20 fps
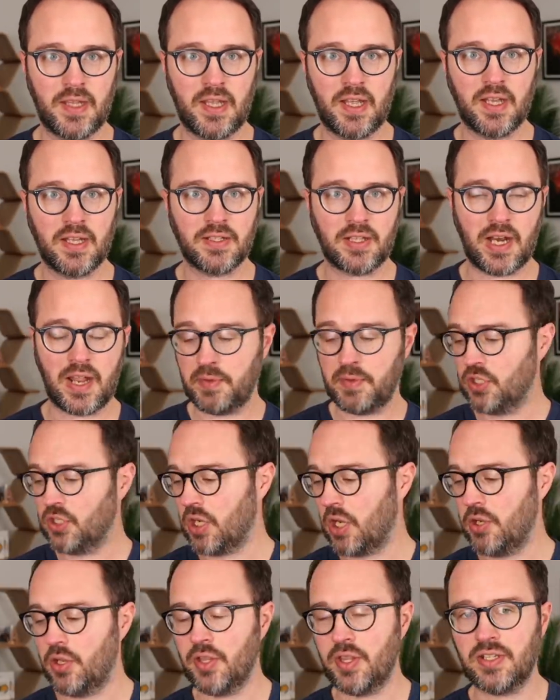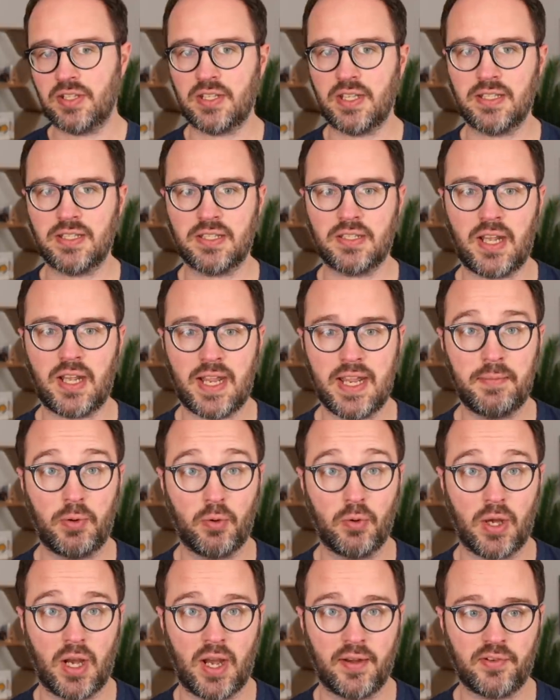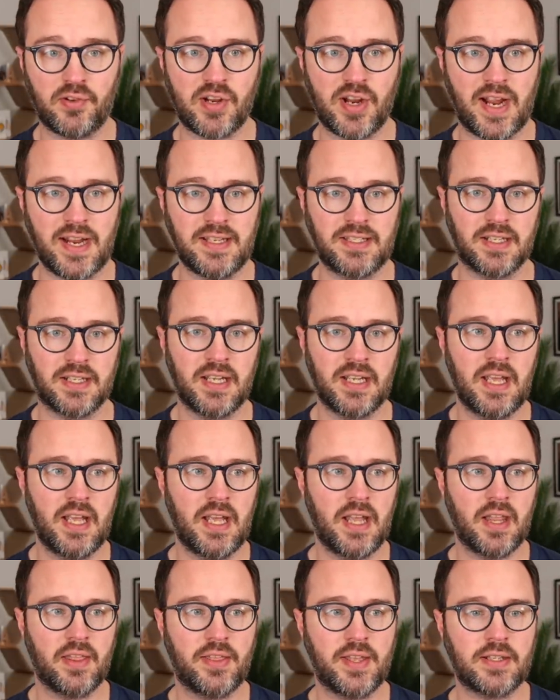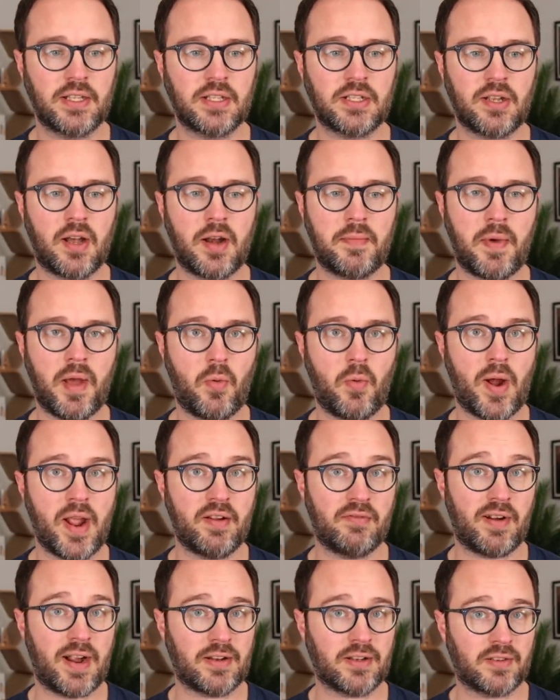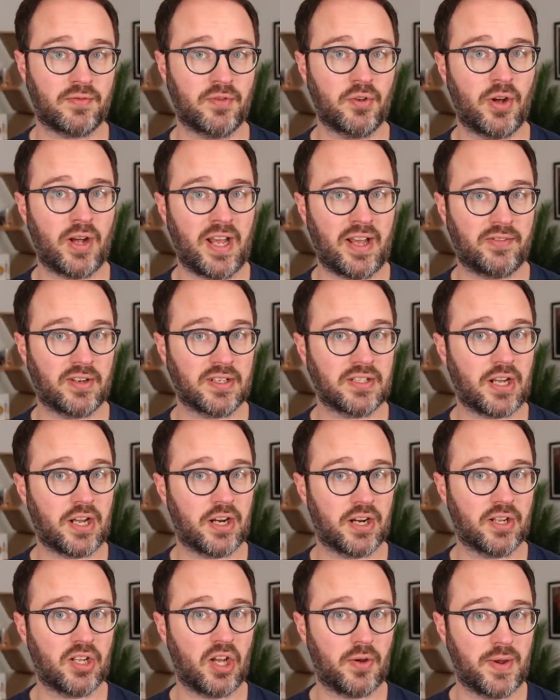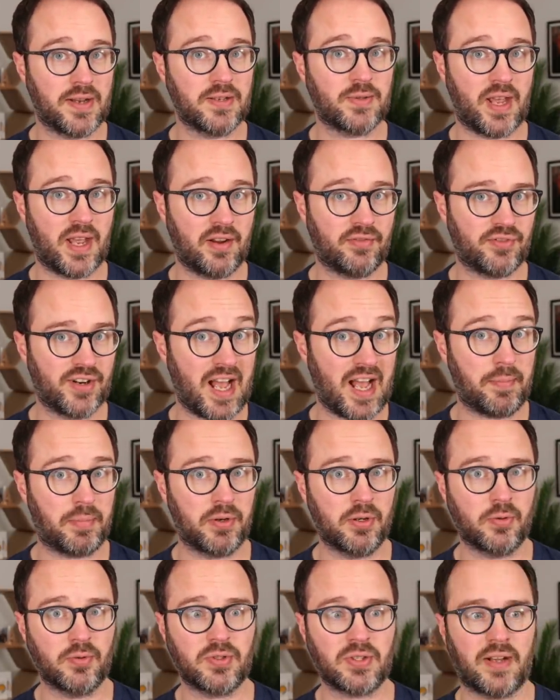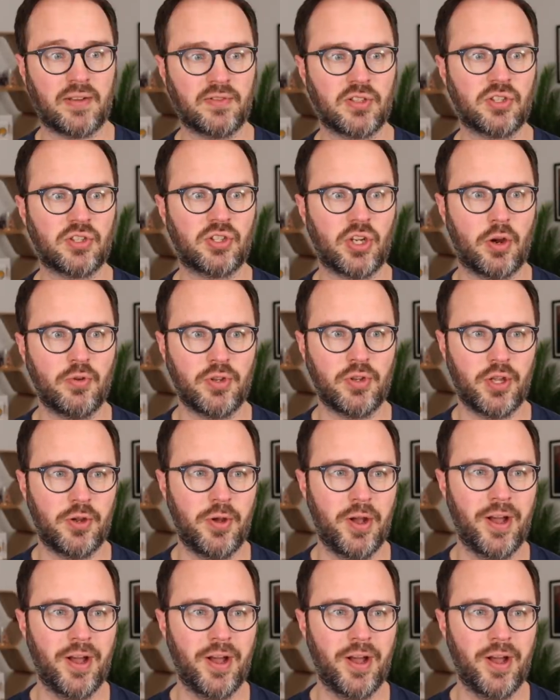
So let me show you this, this table that I've created. This is kind of my way around of not having to kind of go into every app and also have to show you